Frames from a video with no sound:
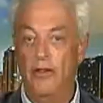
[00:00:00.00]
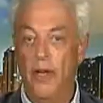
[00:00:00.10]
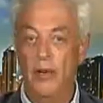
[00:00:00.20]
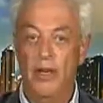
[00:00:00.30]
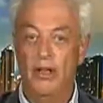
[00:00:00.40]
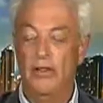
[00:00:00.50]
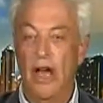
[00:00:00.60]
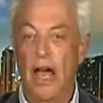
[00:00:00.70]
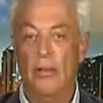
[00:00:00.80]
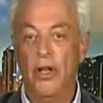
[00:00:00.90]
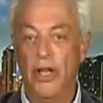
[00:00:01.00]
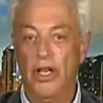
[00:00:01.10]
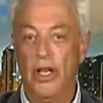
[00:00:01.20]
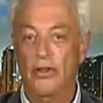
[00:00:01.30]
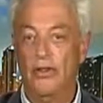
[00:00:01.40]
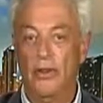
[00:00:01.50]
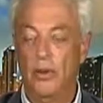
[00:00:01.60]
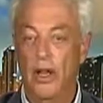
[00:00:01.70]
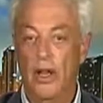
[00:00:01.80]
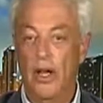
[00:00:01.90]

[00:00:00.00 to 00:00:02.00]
spent a bit of time looking into